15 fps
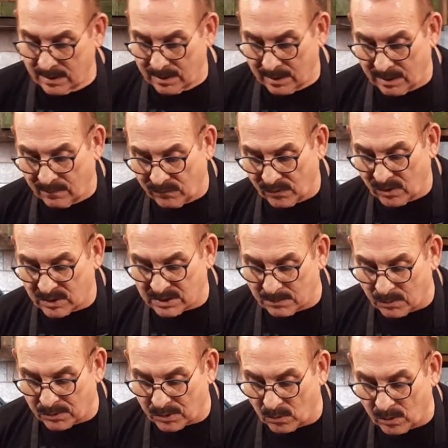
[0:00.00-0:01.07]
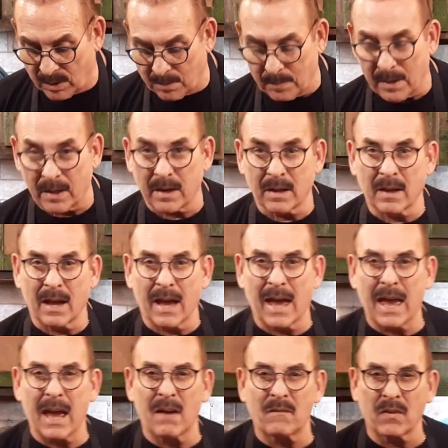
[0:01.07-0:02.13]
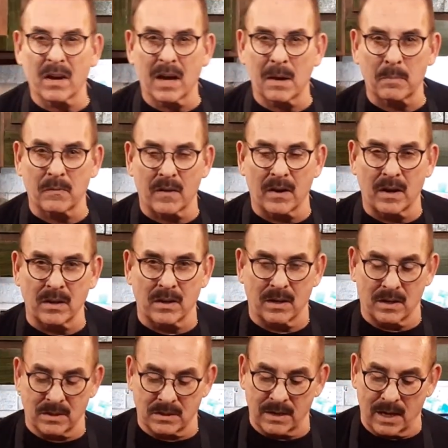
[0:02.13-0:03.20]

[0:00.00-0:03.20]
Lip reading: And first, I'm gonna throw in about a half a cup of onions.